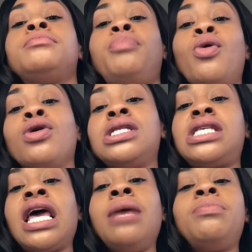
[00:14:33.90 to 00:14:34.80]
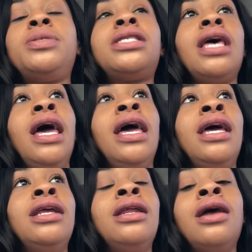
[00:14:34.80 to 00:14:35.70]
porn tapes
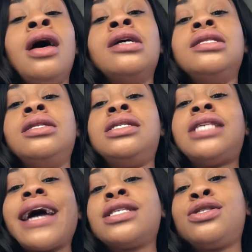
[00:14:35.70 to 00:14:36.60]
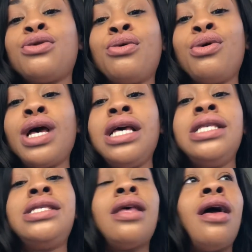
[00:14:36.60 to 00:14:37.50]
and the sex toys
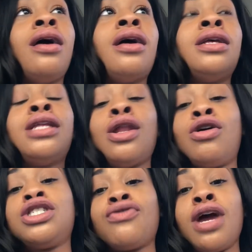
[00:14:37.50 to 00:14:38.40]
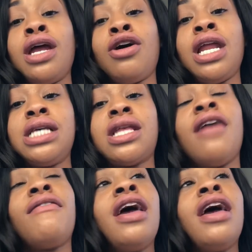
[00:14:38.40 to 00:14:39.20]
and the lingerie and all that stuff.